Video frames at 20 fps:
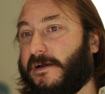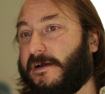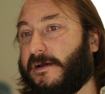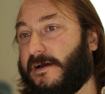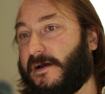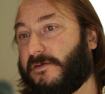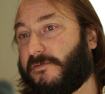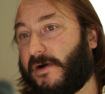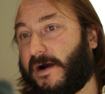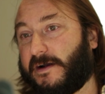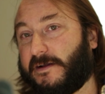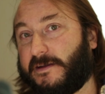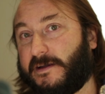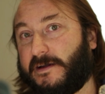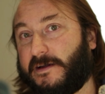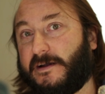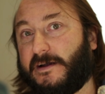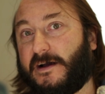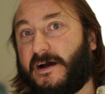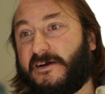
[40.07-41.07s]

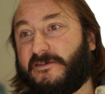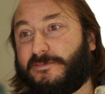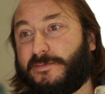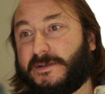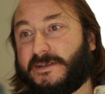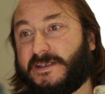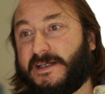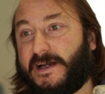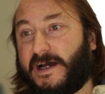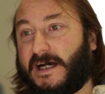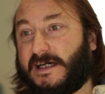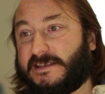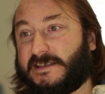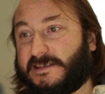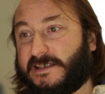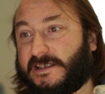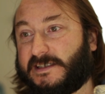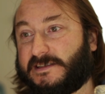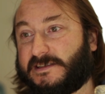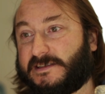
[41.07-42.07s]
Finally, I've put the
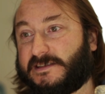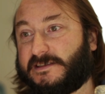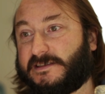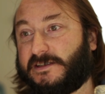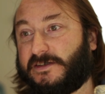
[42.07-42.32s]
assets,